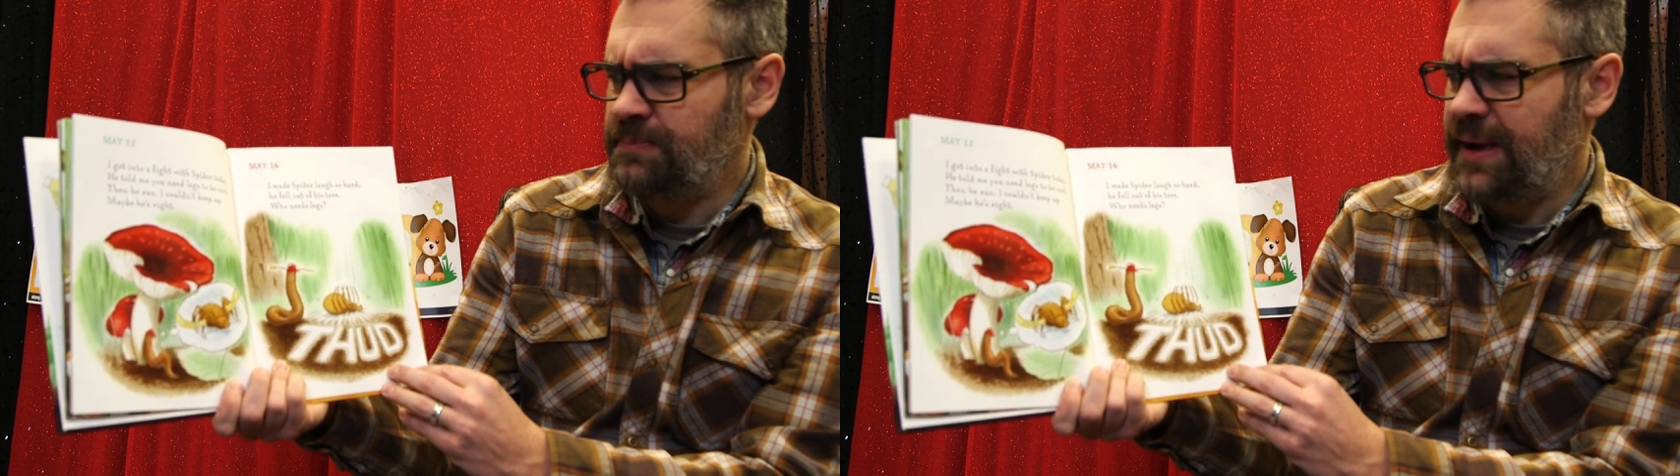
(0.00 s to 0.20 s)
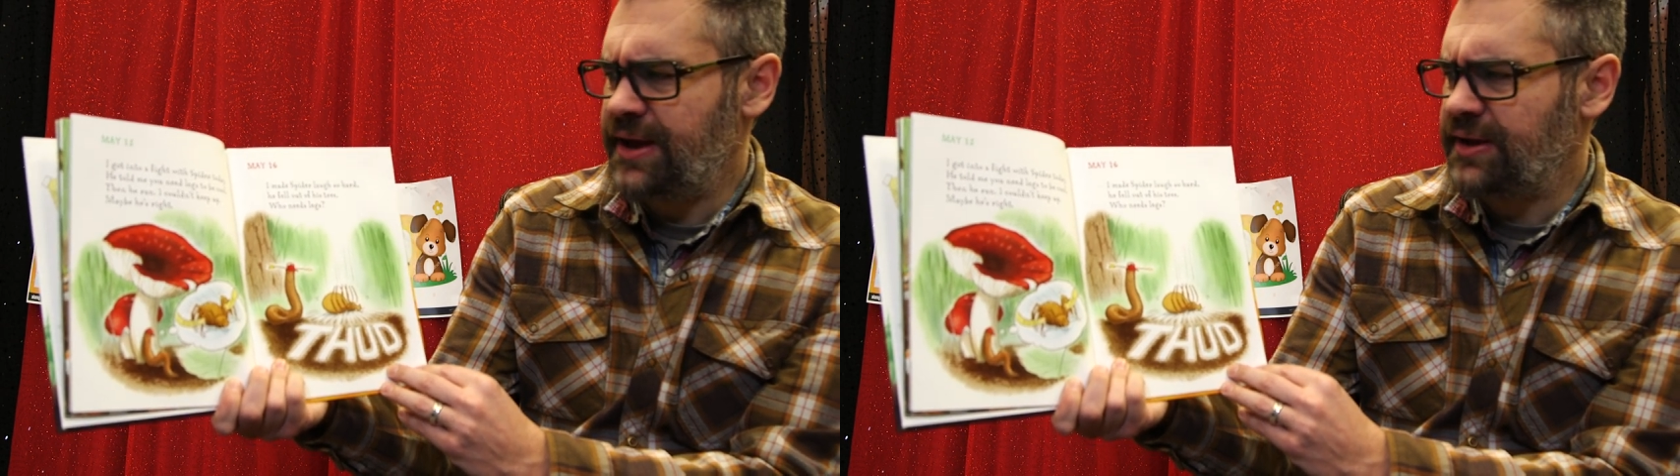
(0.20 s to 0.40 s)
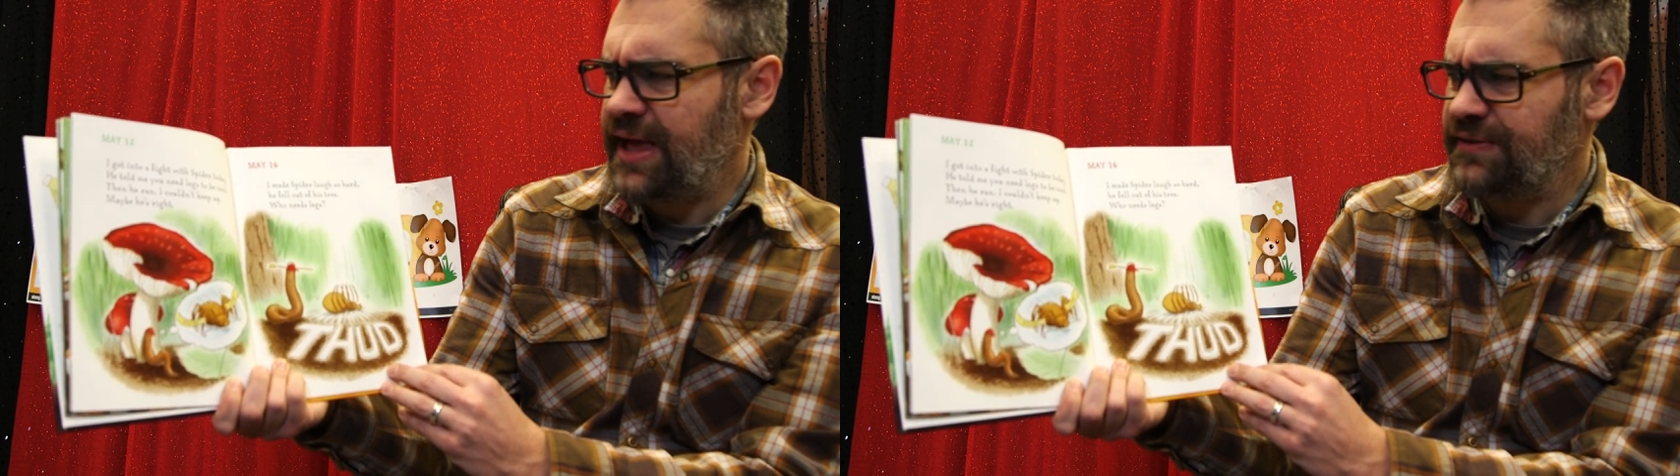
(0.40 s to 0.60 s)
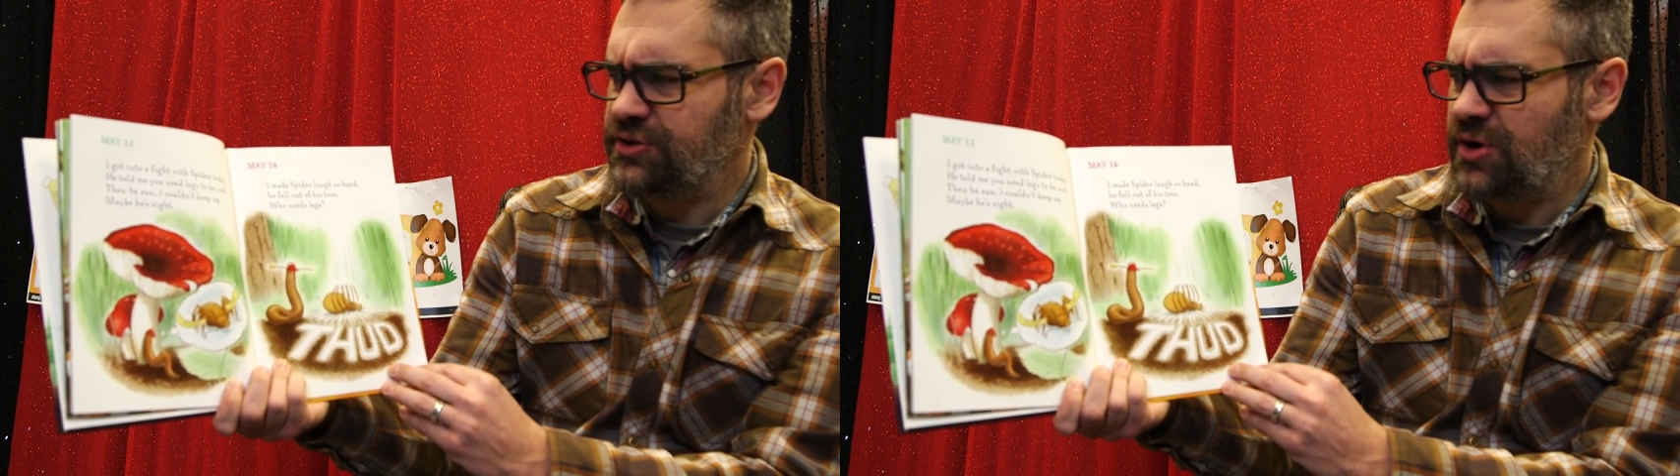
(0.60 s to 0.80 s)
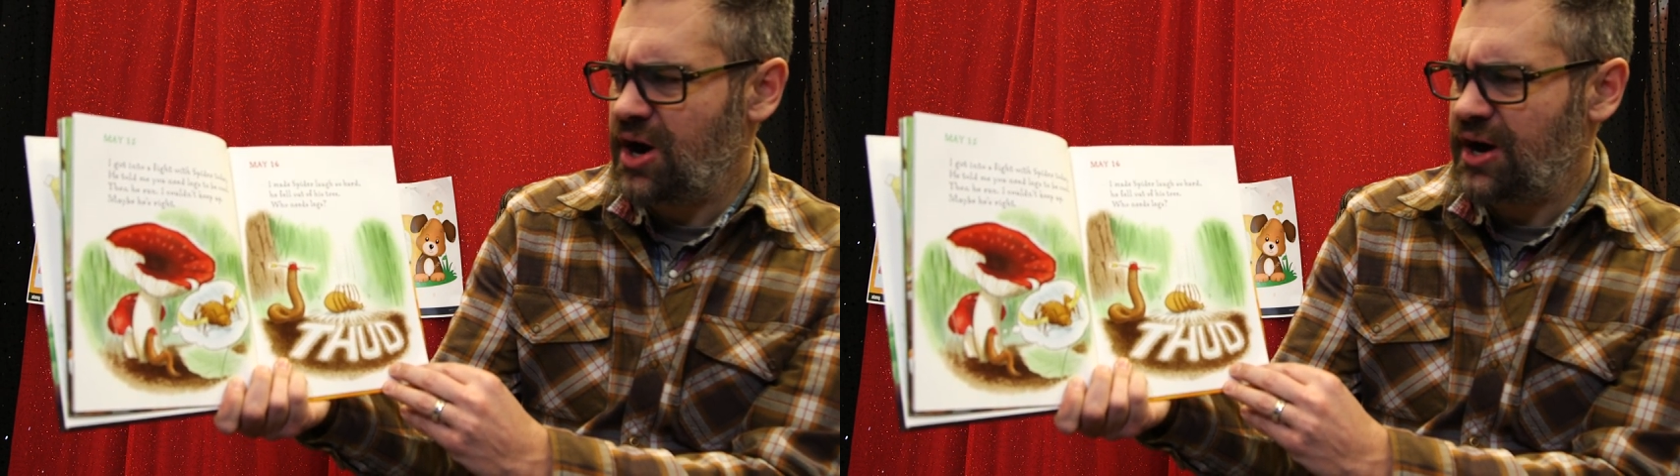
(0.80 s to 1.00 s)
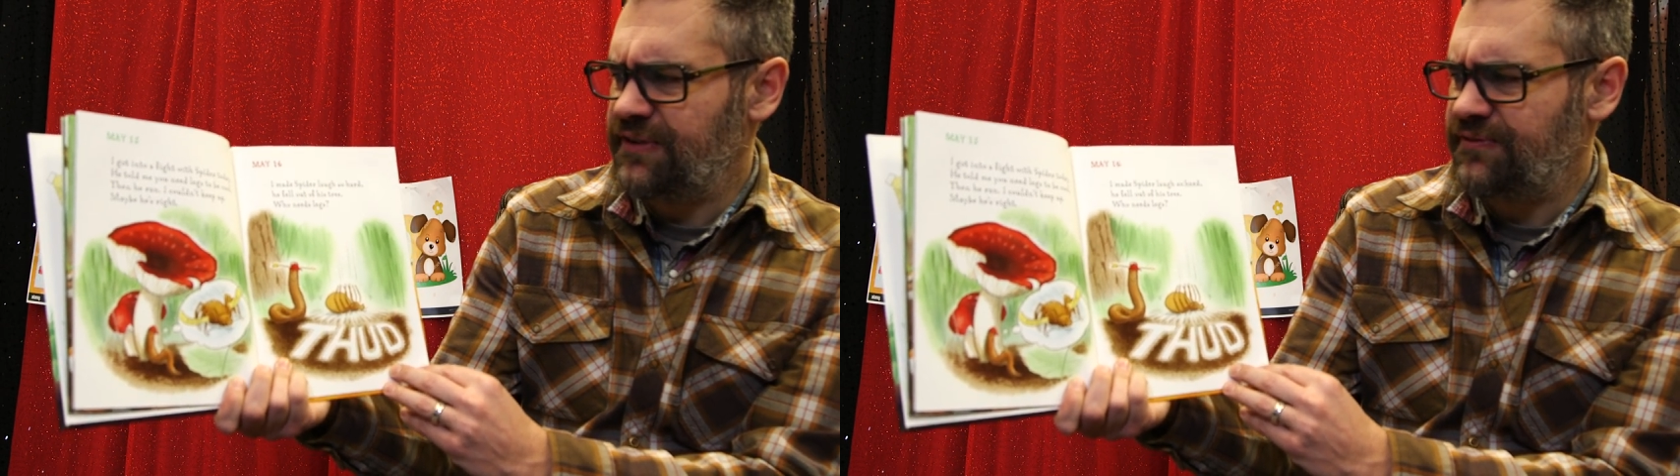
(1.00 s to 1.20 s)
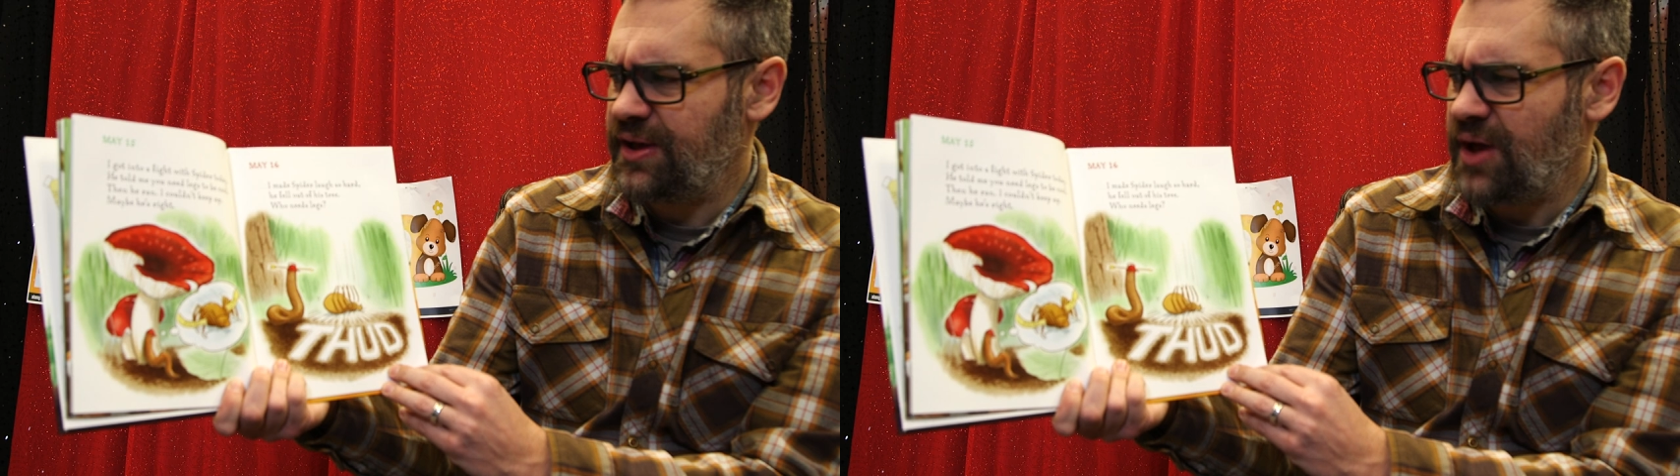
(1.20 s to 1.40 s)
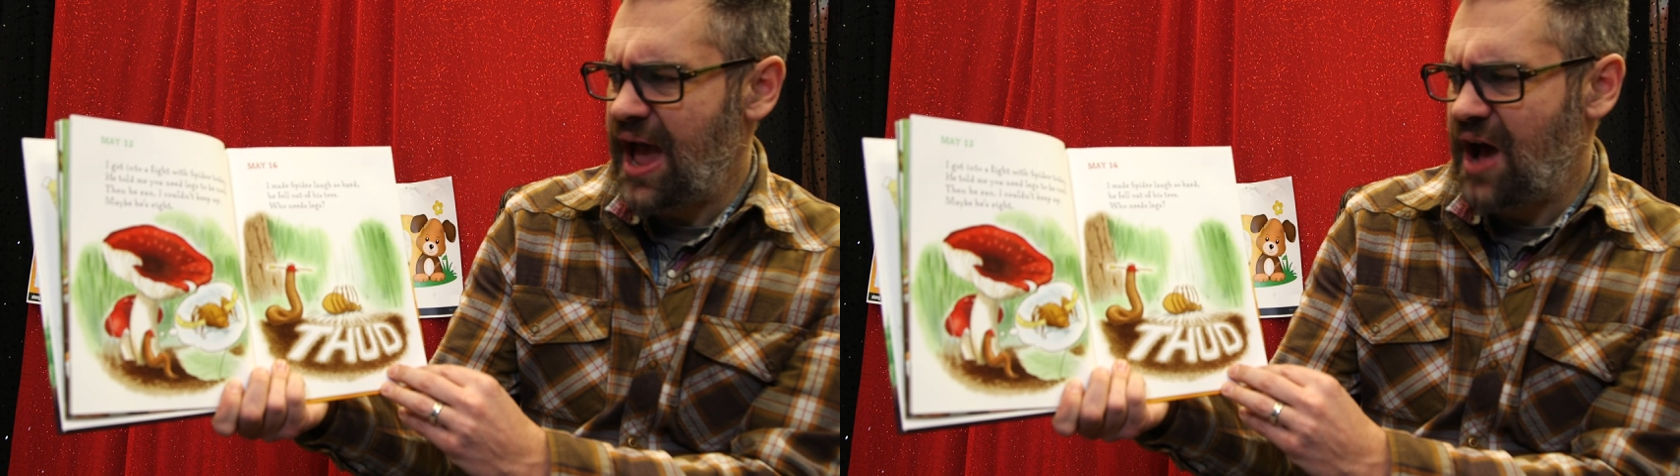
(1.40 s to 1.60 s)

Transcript: Spider laugh so hard he fell